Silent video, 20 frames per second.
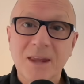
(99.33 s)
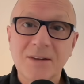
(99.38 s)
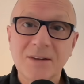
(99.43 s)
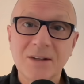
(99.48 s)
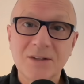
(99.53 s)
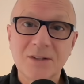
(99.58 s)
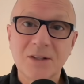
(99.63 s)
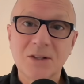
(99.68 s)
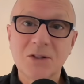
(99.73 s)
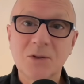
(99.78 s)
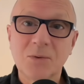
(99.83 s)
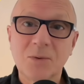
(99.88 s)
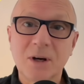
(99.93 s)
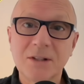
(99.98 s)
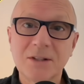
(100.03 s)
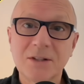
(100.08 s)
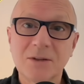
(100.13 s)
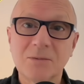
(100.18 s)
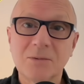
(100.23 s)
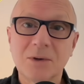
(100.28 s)
the
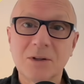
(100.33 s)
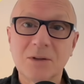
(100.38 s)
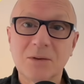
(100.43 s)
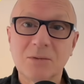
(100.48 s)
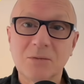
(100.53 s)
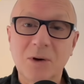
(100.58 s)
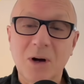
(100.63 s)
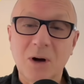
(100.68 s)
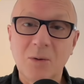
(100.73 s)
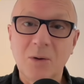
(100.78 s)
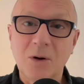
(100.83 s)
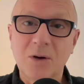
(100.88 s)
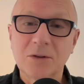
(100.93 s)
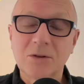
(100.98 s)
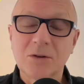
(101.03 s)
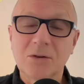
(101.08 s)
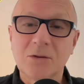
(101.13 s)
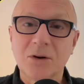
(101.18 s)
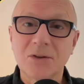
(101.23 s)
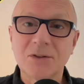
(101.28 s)
situation with the railroad
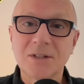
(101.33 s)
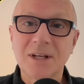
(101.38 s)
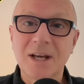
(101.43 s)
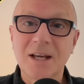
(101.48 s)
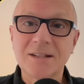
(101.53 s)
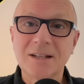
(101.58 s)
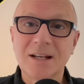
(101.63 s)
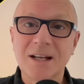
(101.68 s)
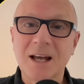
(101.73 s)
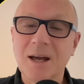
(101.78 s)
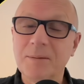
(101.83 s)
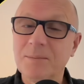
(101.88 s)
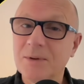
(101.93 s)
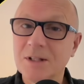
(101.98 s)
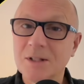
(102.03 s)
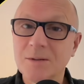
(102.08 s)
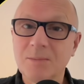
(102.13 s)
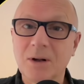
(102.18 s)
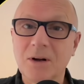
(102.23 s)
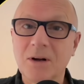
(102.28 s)
crossing as it
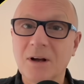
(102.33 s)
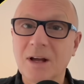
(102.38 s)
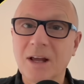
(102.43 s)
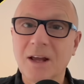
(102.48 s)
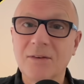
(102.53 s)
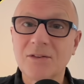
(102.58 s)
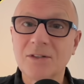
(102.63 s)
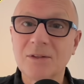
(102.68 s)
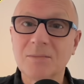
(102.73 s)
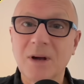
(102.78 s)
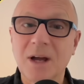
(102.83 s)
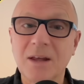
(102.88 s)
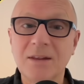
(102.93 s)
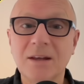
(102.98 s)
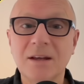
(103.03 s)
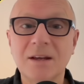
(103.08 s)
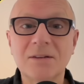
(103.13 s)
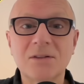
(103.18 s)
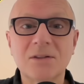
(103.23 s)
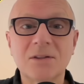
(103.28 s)
happens, but I have some other
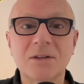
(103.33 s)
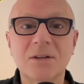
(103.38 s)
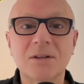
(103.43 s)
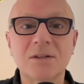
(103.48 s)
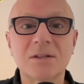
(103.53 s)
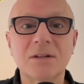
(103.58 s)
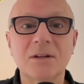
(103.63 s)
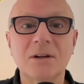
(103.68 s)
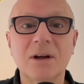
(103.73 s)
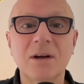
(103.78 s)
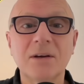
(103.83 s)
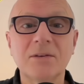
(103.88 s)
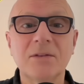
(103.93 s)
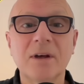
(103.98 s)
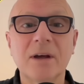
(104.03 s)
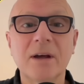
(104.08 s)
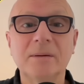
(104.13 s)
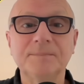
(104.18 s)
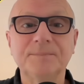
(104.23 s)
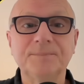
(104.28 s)
incidents like
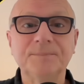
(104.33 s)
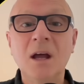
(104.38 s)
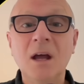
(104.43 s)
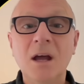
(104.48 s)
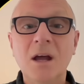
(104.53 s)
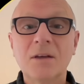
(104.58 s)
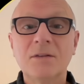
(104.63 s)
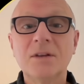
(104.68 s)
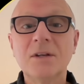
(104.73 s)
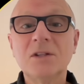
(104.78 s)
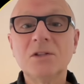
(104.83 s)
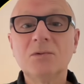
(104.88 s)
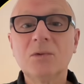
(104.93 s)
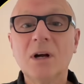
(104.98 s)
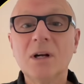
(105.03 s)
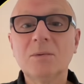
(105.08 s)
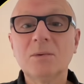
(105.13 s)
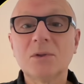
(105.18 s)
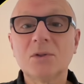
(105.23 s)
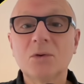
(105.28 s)
that. This
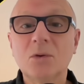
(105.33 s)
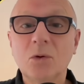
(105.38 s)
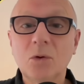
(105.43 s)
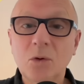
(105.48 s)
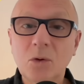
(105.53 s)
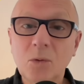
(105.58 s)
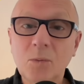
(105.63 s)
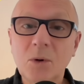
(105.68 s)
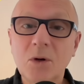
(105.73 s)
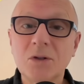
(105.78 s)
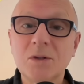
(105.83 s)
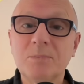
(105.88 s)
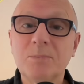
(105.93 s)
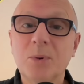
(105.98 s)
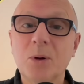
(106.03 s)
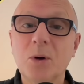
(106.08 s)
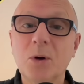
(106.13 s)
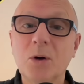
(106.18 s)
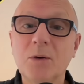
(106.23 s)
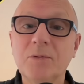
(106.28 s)
ride was almost
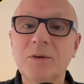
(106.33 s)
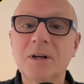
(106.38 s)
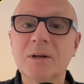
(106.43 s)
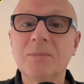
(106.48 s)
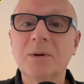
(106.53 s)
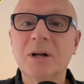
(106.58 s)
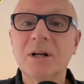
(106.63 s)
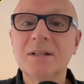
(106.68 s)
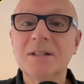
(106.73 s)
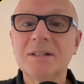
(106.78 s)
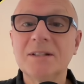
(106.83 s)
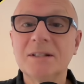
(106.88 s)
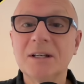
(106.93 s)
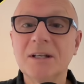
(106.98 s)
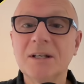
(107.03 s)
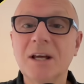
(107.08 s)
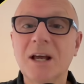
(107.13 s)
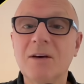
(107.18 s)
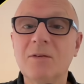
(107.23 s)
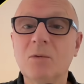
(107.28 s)
perfect, but I
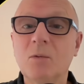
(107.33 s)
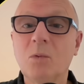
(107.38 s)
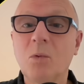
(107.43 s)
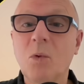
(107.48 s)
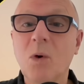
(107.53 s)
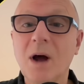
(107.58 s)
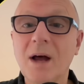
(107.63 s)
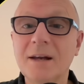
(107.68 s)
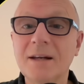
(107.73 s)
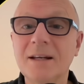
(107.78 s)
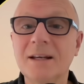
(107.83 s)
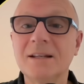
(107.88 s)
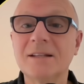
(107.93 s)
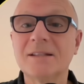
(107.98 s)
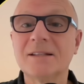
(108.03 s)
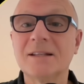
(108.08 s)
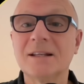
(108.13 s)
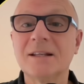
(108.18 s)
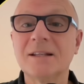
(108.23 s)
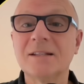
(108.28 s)
did have one
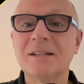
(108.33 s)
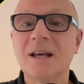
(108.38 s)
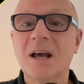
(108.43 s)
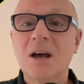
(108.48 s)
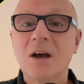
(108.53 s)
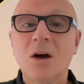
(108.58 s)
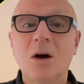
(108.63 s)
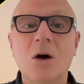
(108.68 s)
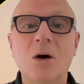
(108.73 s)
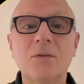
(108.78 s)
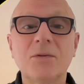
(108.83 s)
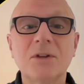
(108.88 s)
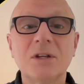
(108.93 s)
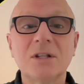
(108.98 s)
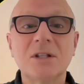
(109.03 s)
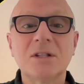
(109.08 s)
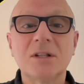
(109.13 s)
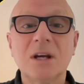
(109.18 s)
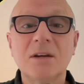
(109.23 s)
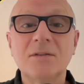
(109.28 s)
instance of the
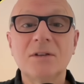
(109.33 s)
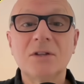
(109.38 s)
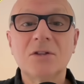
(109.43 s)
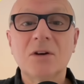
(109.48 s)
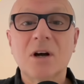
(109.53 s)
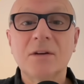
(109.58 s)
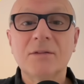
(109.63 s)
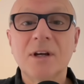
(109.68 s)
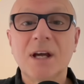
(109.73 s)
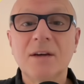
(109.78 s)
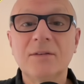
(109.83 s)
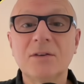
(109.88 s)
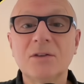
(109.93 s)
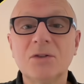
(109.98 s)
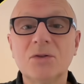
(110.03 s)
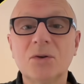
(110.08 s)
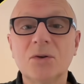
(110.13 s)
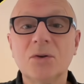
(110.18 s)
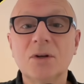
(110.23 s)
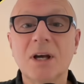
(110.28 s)
safety driver having
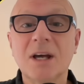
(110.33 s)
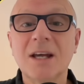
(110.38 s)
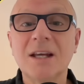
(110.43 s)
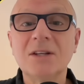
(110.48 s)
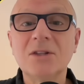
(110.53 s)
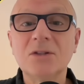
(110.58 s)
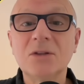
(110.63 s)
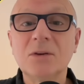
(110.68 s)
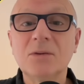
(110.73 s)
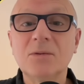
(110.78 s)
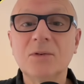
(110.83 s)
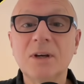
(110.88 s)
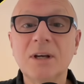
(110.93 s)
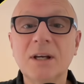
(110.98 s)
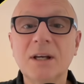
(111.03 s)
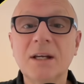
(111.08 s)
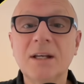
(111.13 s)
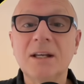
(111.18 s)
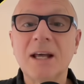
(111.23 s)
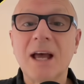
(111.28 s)
to
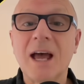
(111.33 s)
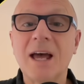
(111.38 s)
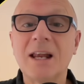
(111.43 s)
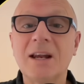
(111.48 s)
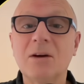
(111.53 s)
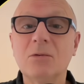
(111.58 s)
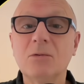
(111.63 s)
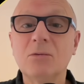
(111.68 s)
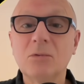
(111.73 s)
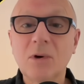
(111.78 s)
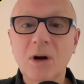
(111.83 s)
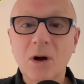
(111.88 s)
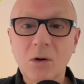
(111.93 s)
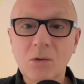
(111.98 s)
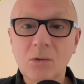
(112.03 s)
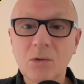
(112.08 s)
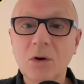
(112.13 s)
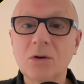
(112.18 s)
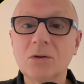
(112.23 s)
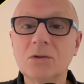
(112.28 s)
intervene at a
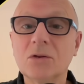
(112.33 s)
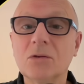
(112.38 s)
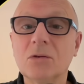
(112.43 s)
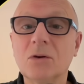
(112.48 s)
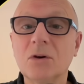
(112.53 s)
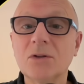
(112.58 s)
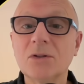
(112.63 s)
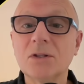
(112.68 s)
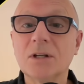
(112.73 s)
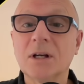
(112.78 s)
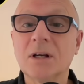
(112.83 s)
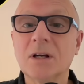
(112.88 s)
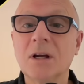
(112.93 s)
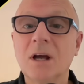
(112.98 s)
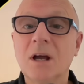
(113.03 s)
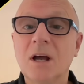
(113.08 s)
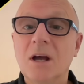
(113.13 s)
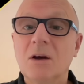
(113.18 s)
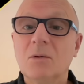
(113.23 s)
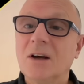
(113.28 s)
railroad crossing.
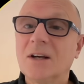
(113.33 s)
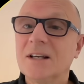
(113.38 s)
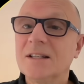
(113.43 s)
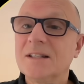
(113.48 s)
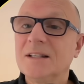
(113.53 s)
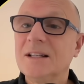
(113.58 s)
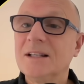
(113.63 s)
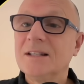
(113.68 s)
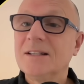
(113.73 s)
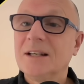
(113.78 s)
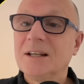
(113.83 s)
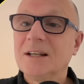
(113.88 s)
Okay, so let's